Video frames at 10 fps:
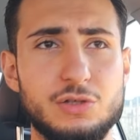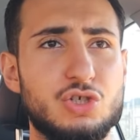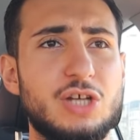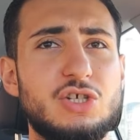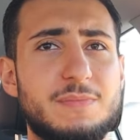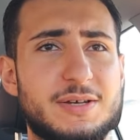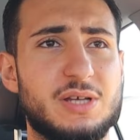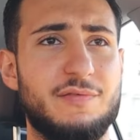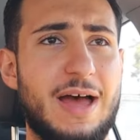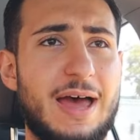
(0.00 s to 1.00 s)
changing
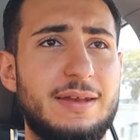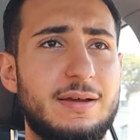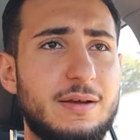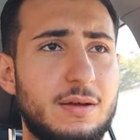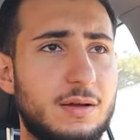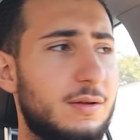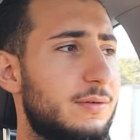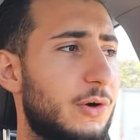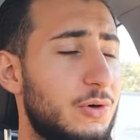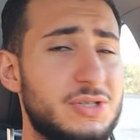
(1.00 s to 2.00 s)
myself. And
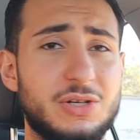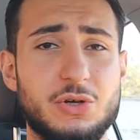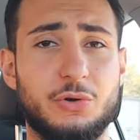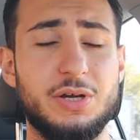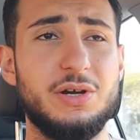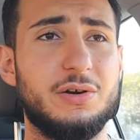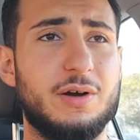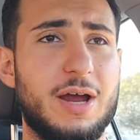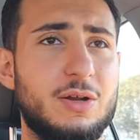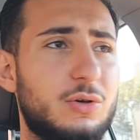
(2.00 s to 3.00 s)
the reason you're
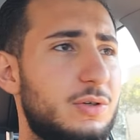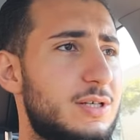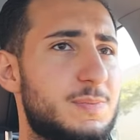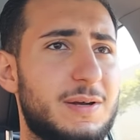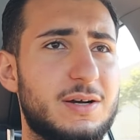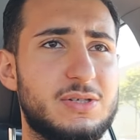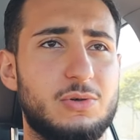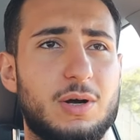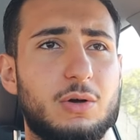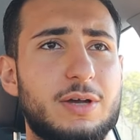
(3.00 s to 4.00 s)
here, I know, is because
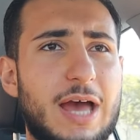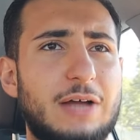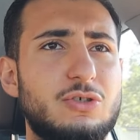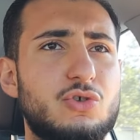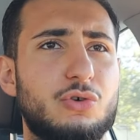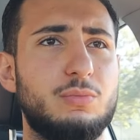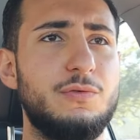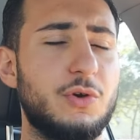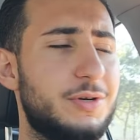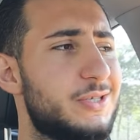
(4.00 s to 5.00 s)
you are like, okay, how did you
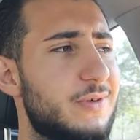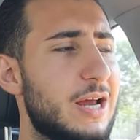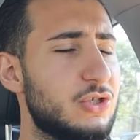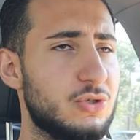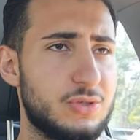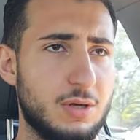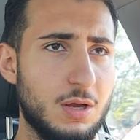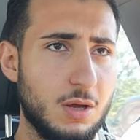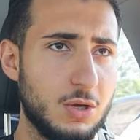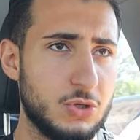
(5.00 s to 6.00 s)
remove your distractions?
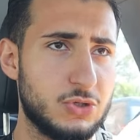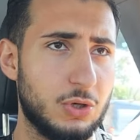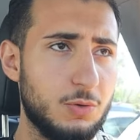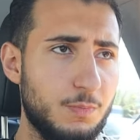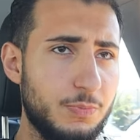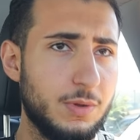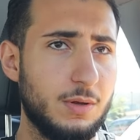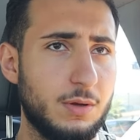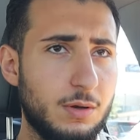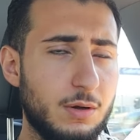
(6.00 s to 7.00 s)
So
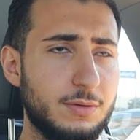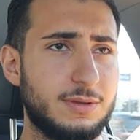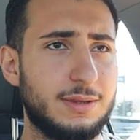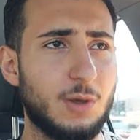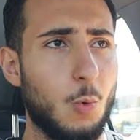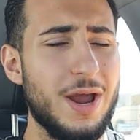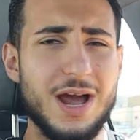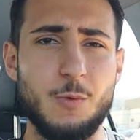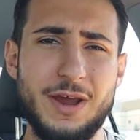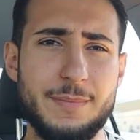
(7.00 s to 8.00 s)
the way
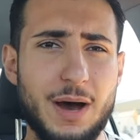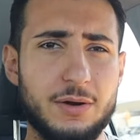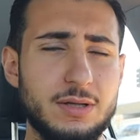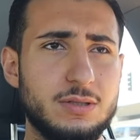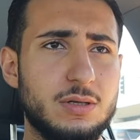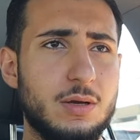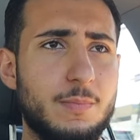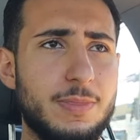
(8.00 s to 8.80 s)
I went about it